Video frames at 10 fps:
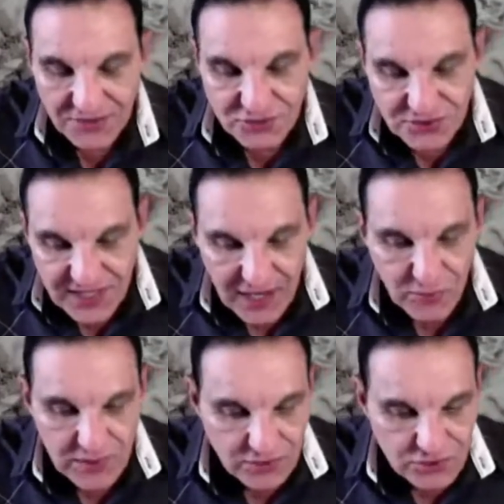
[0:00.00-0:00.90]
And today
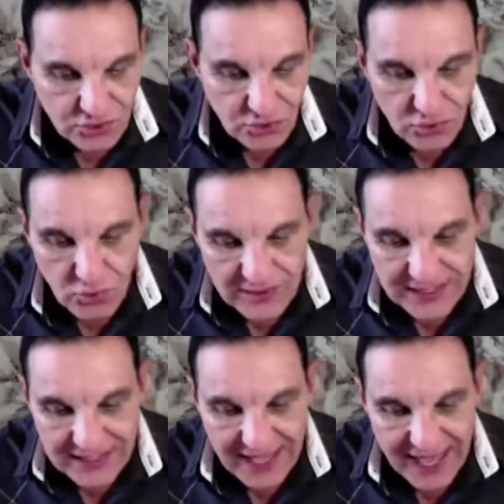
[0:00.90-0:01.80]
we're going to start
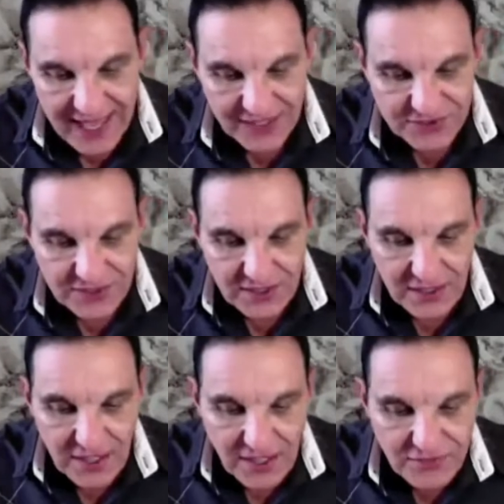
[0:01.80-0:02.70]
looking at
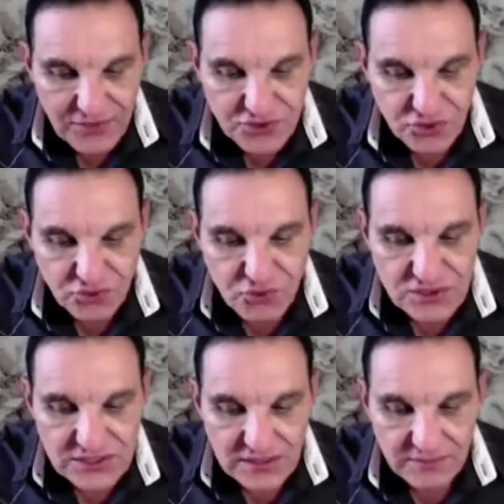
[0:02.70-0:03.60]
the
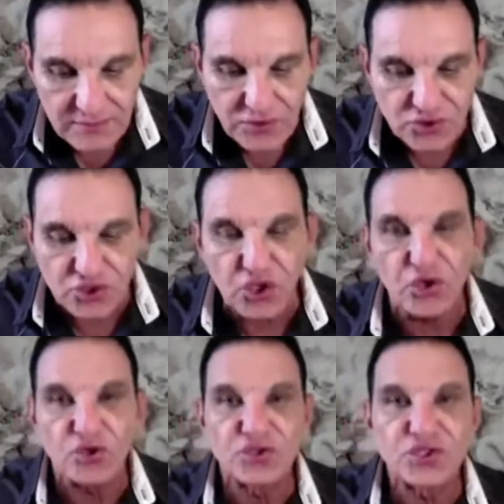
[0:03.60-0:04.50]
Jerusalem
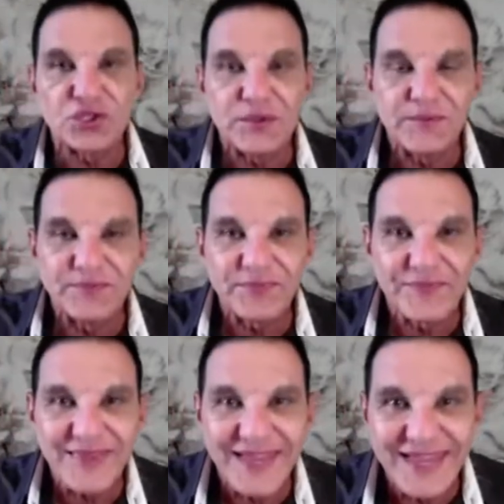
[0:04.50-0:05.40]
church.
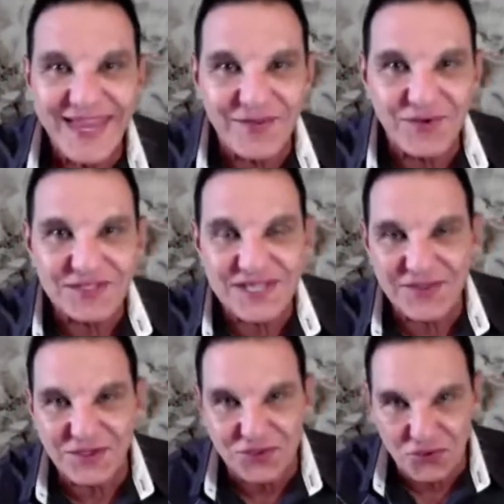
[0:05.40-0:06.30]
Everyone
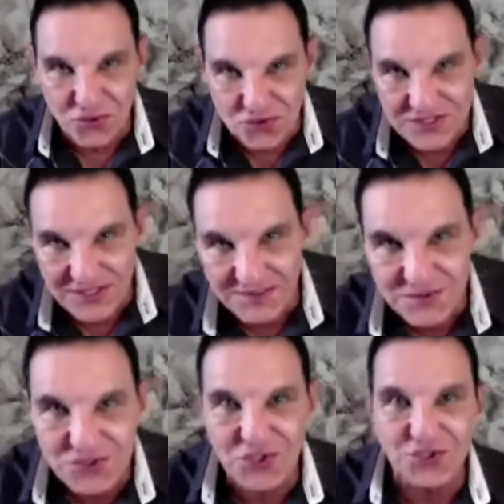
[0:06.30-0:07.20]
say the
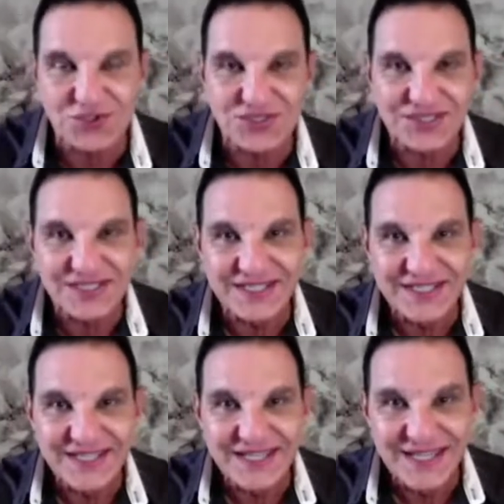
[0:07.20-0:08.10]
Jerusalem church.
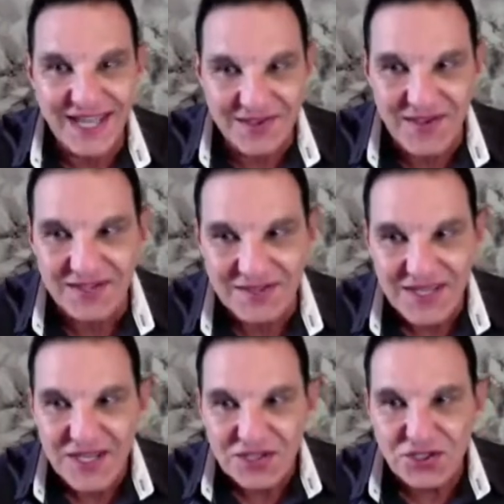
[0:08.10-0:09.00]
Amen.
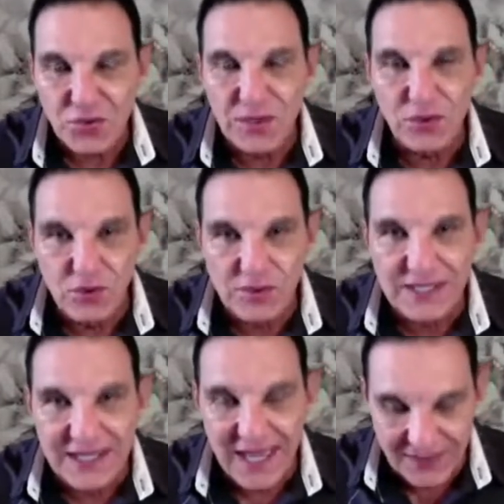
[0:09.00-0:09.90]
So we're
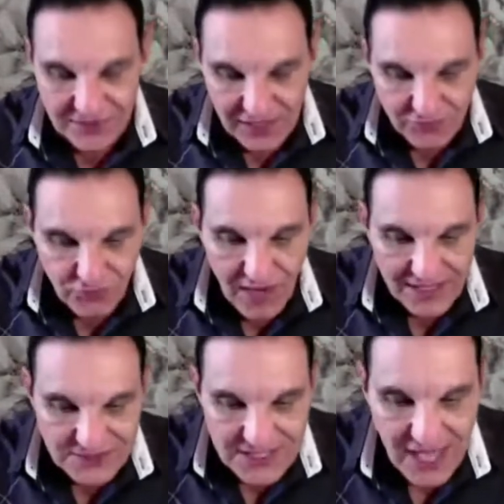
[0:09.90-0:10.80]
looking at that
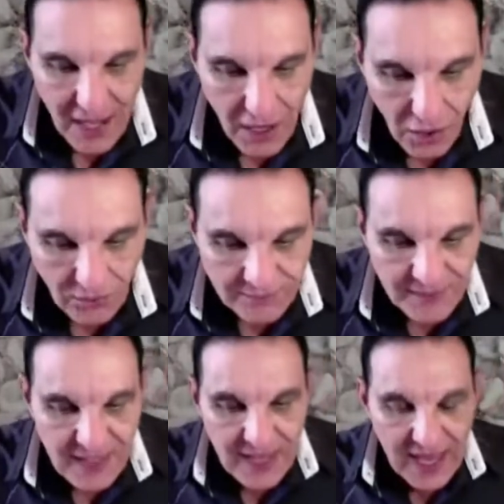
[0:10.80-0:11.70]
right now.
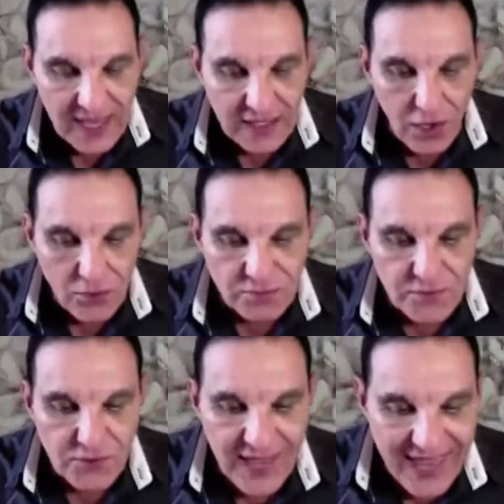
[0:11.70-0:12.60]
And go with
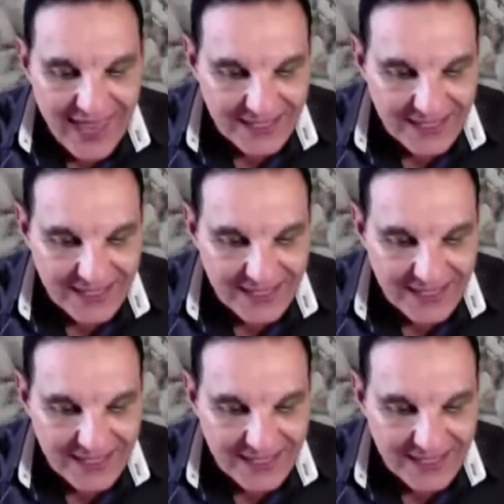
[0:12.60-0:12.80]
me to